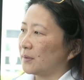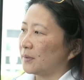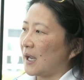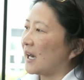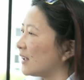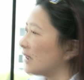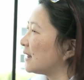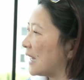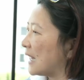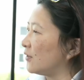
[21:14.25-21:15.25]
And I think they
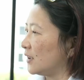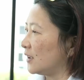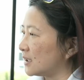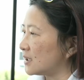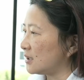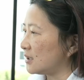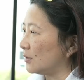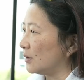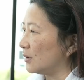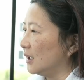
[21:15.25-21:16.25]
could feel it too.
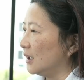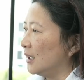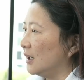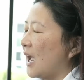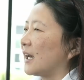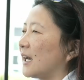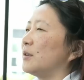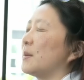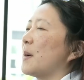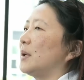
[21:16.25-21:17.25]
Mm-hmm. And I
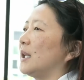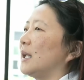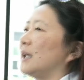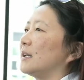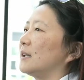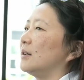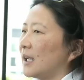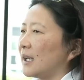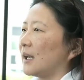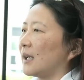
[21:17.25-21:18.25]
remember like,
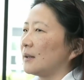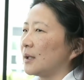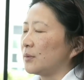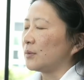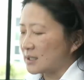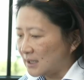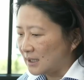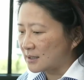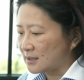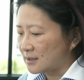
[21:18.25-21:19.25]
okay, like we just need to
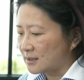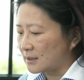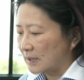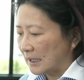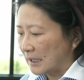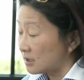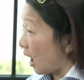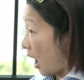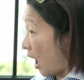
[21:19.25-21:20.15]
like stop.